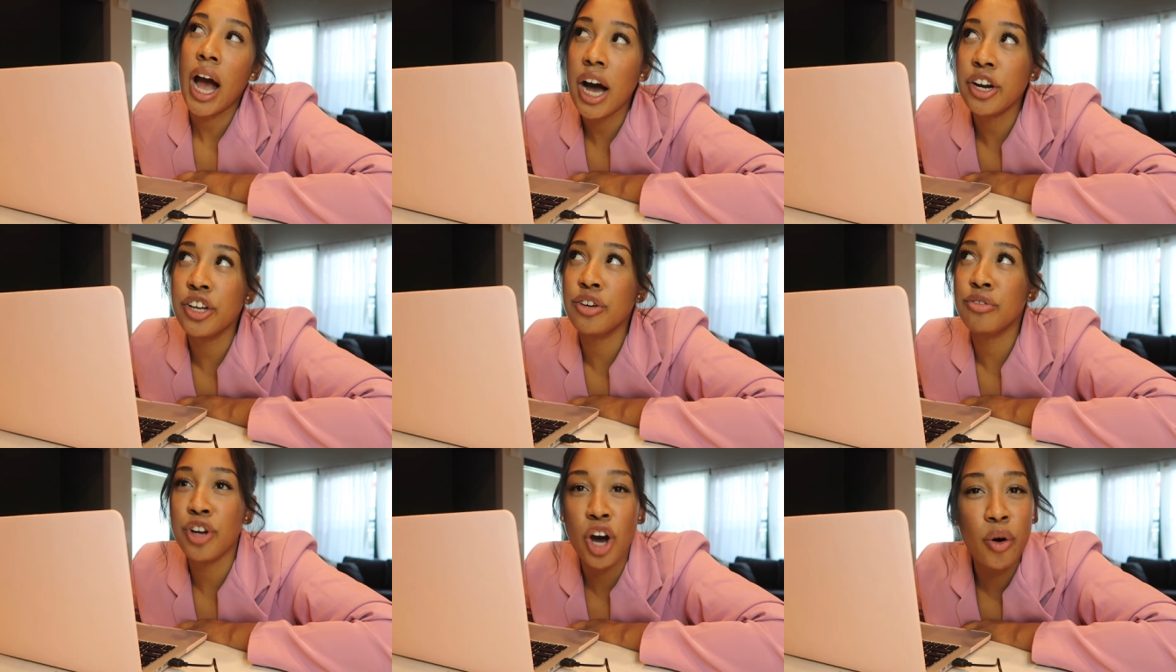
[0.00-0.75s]
How do
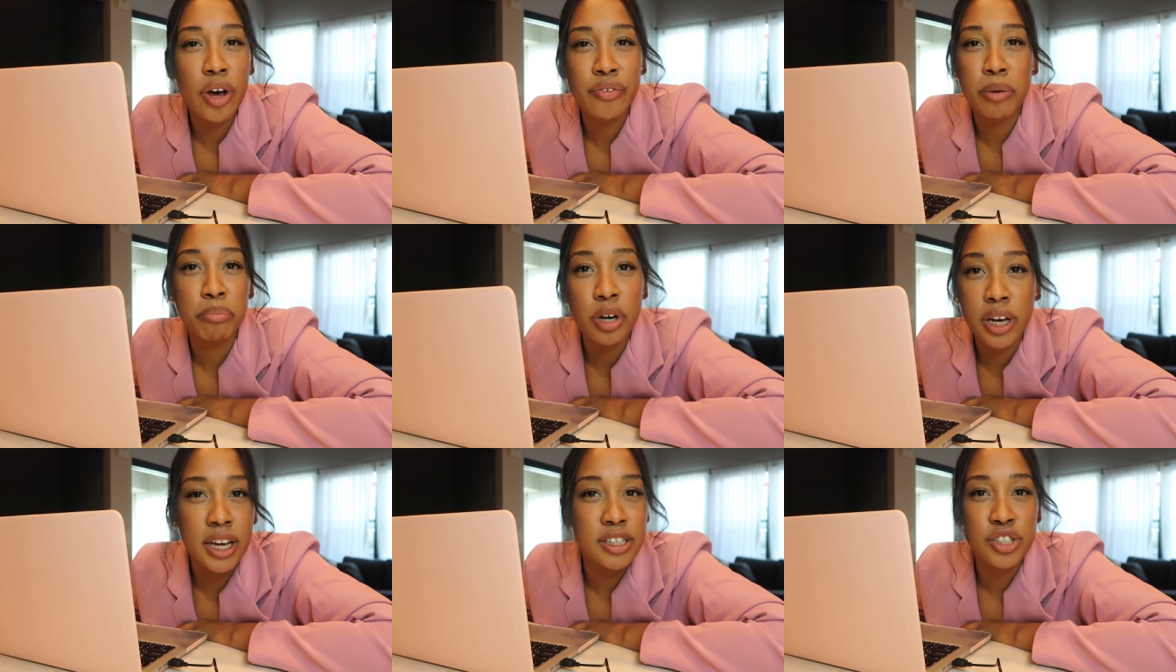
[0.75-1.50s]
you know if a
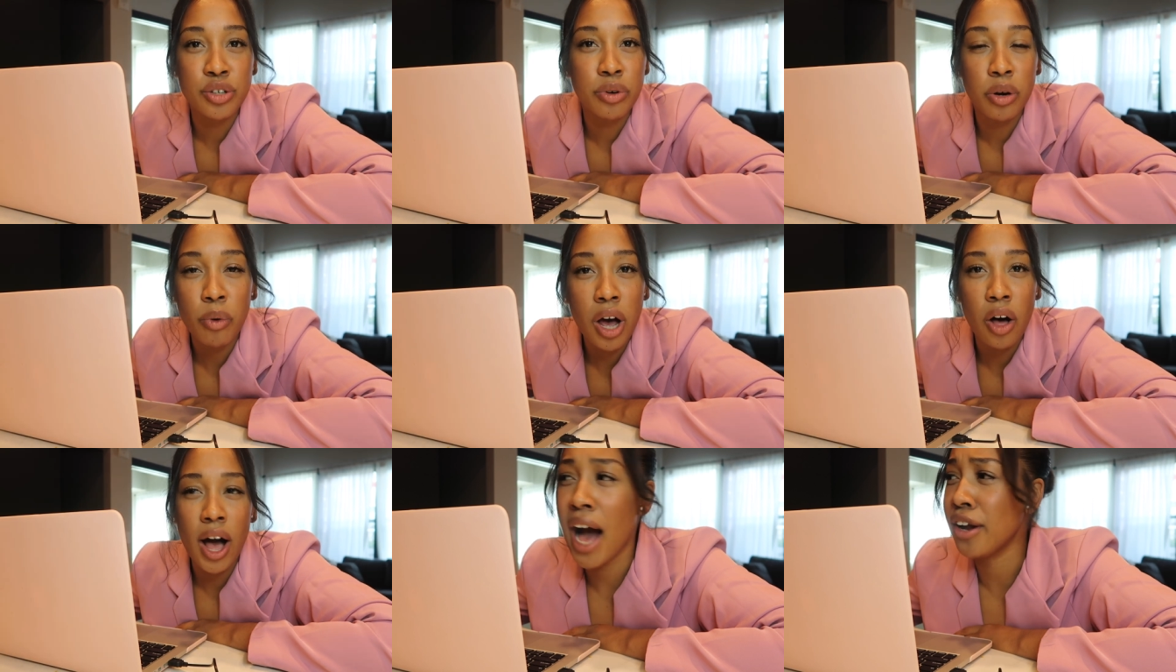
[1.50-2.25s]
book is doing
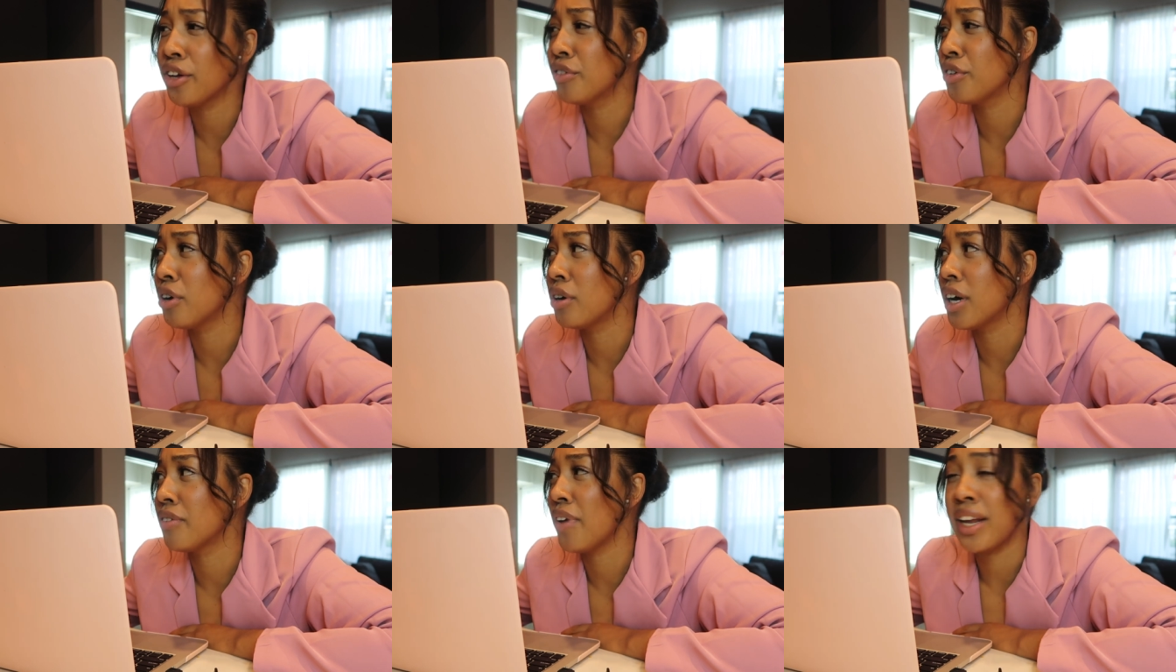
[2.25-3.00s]
well? How do you know
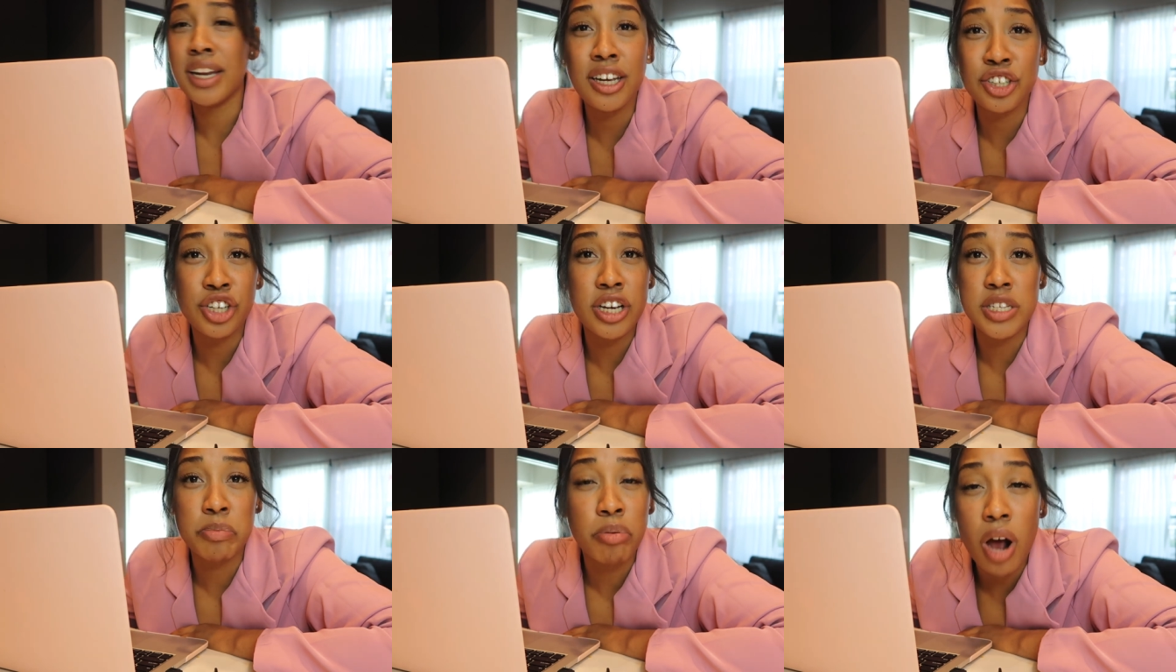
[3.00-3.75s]
if a niche
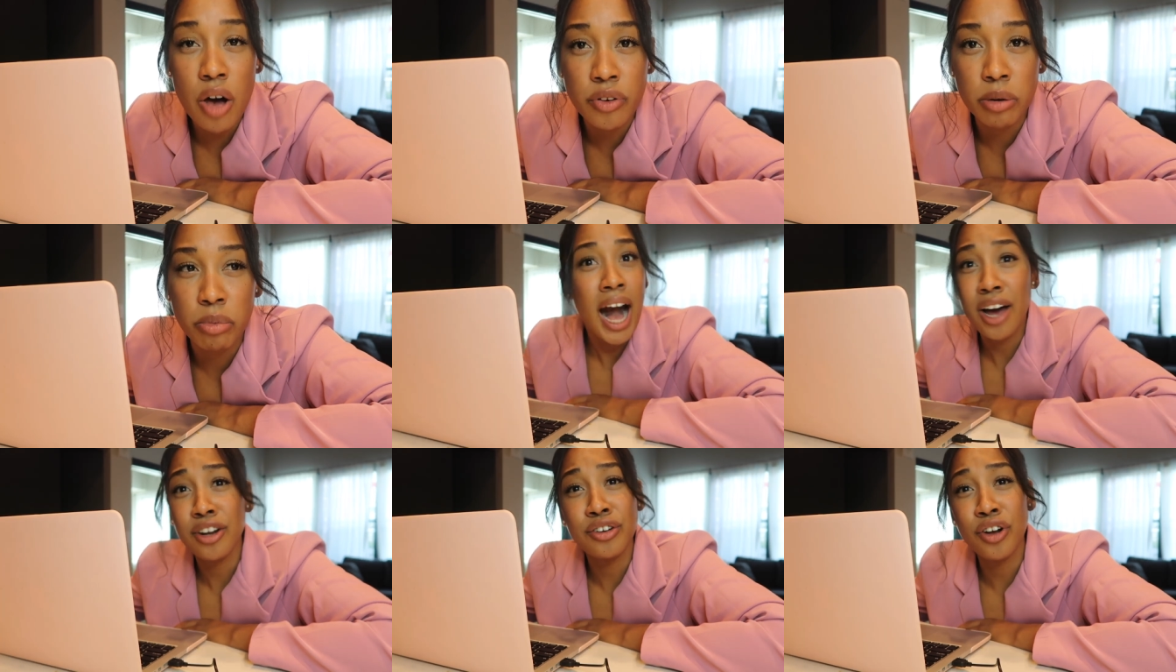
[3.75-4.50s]
is profitable?
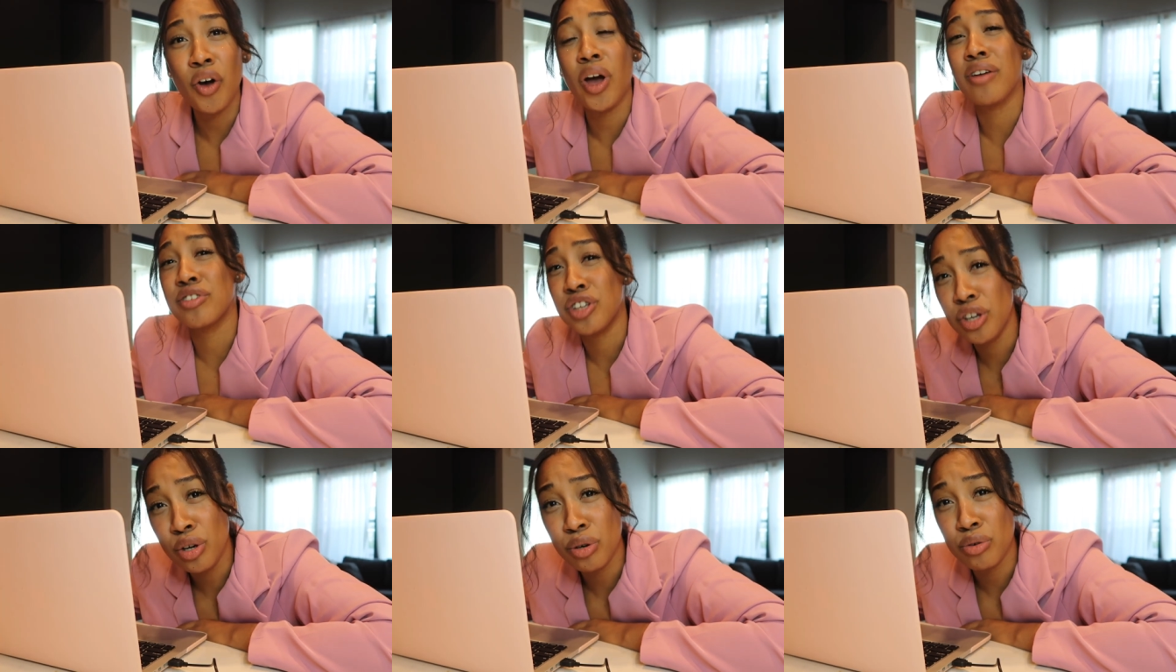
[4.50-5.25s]
How do you know if
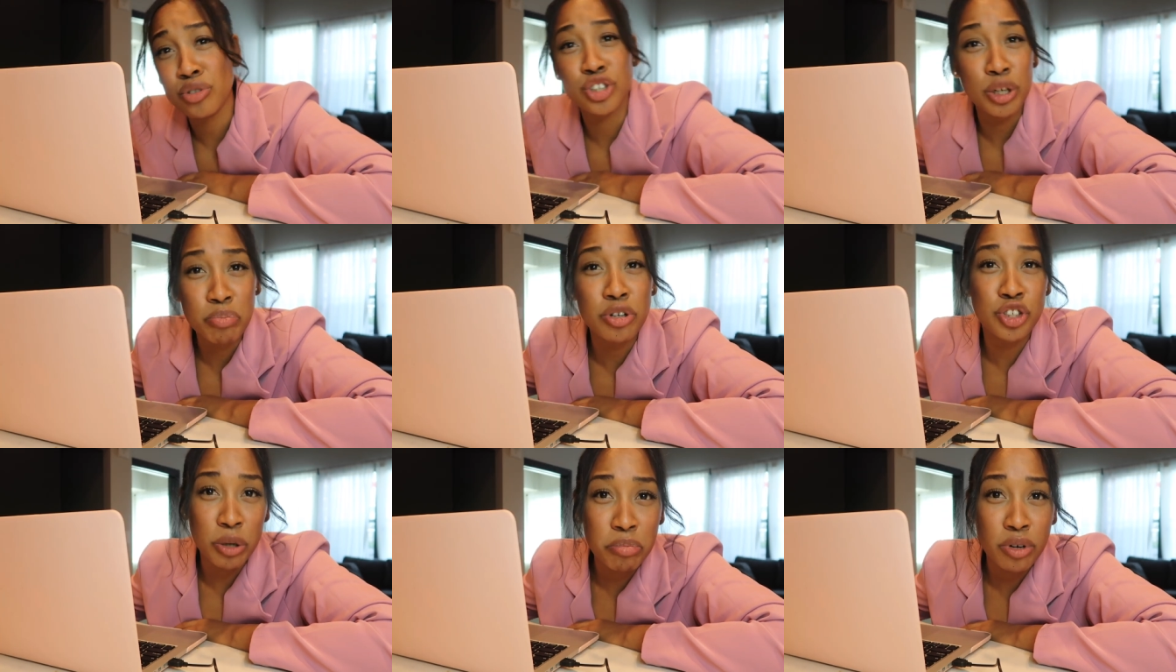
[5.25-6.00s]
you should
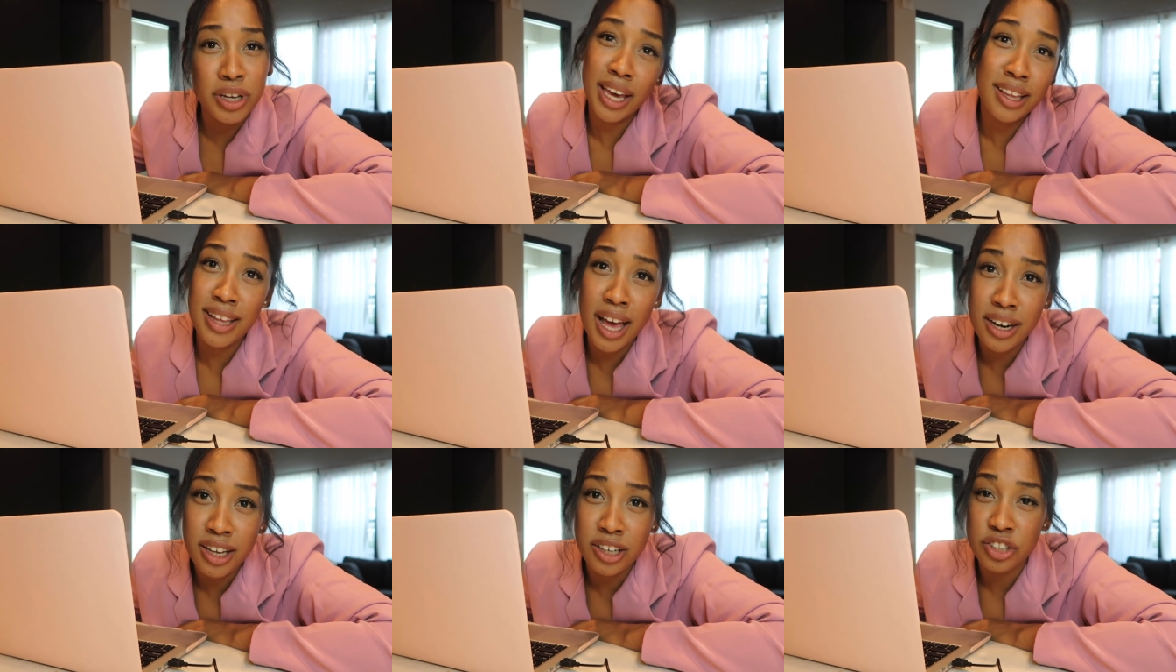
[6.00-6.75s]
put your book in
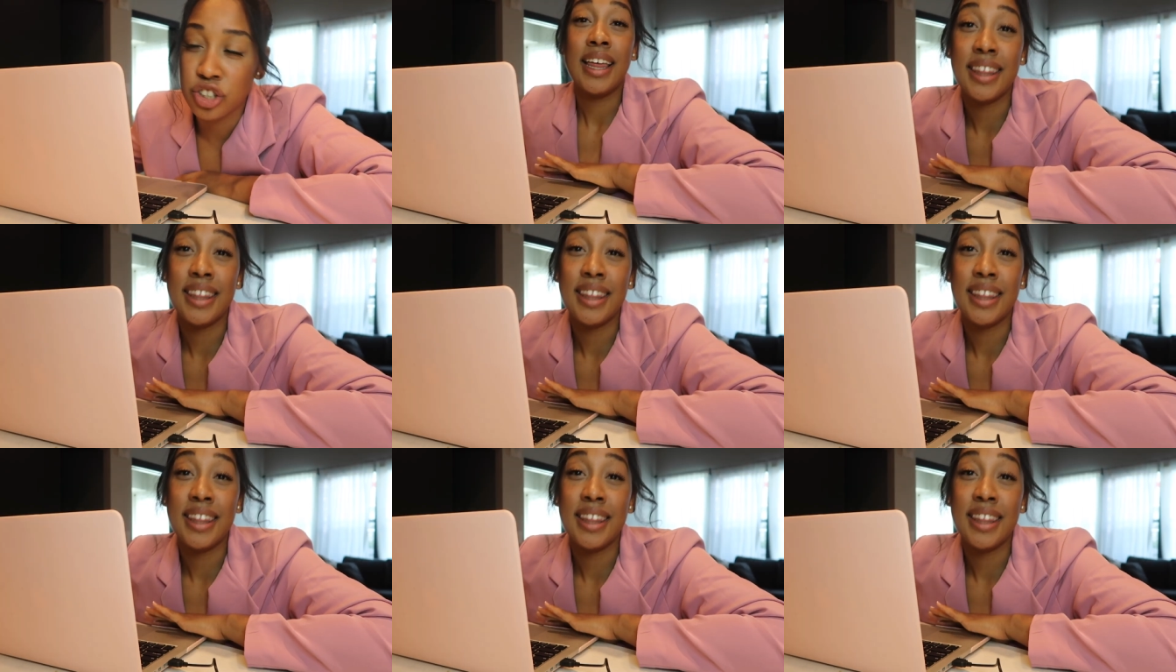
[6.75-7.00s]
that niche?